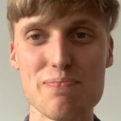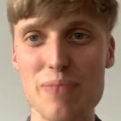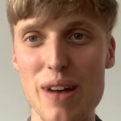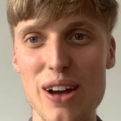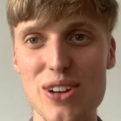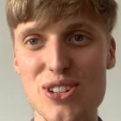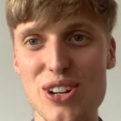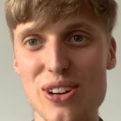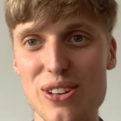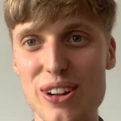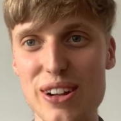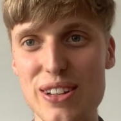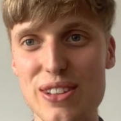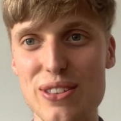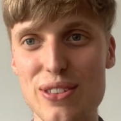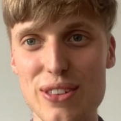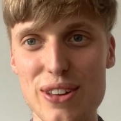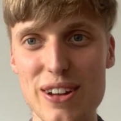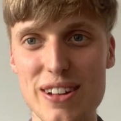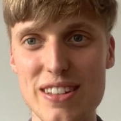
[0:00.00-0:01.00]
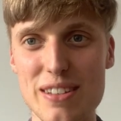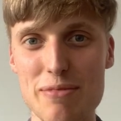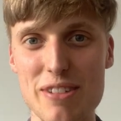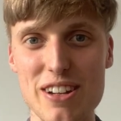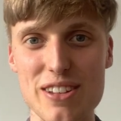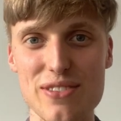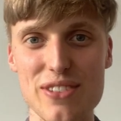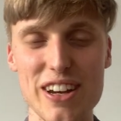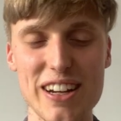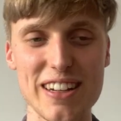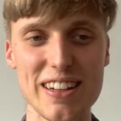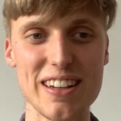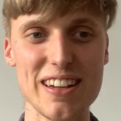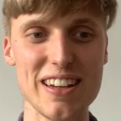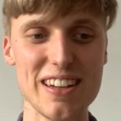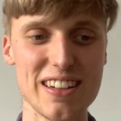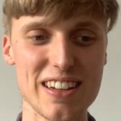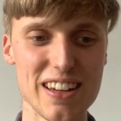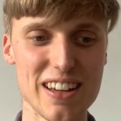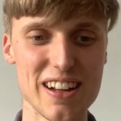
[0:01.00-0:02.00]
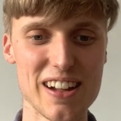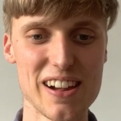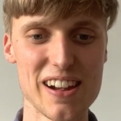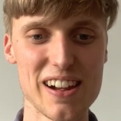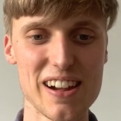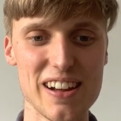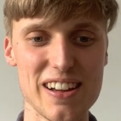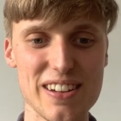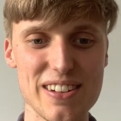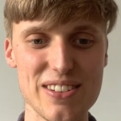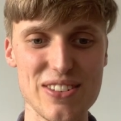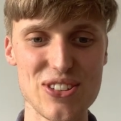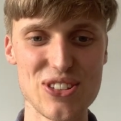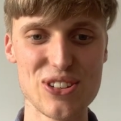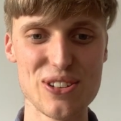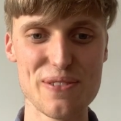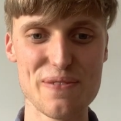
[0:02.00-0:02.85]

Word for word: bash out like 30 minutes of Anki. And